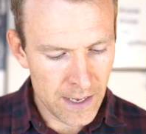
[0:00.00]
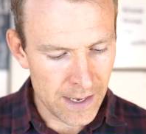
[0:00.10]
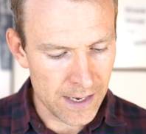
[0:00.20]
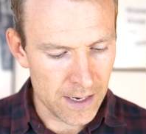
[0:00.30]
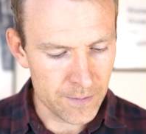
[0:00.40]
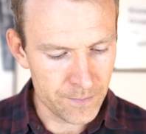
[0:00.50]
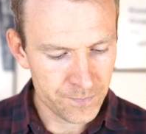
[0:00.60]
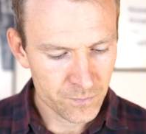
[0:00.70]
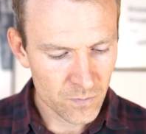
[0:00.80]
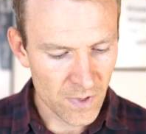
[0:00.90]
And
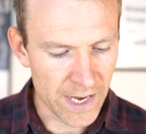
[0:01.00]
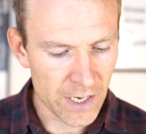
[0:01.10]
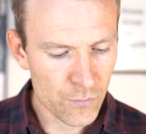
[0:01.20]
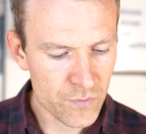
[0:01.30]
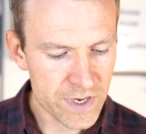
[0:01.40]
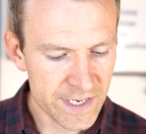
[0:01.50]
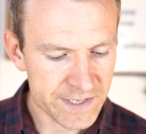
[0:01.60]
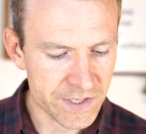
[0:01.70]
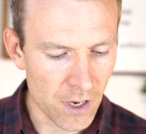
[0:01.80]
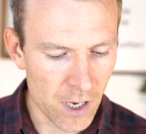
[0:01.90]
I'm going to read
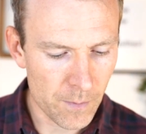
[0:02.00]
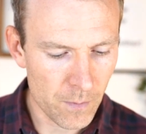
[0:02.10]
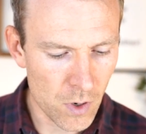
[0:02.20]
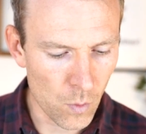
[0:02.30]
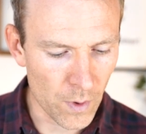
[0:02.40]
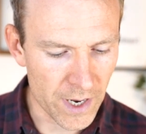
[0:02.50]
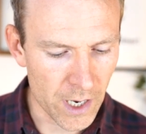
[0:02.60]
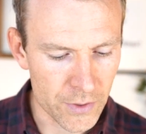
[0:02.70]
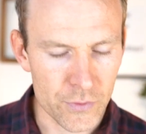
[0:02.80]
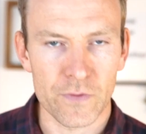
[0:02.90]
Psalm
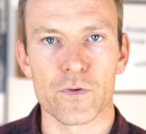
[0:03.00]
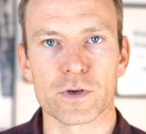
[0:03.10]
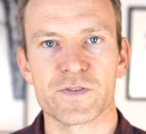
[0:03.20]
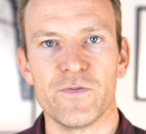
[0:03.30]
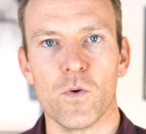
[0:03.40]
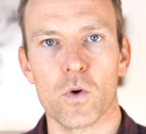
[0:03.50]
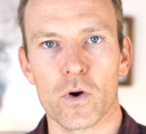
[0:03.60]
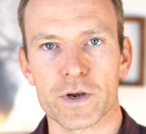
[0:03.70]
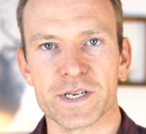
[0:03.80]
100, verse 4,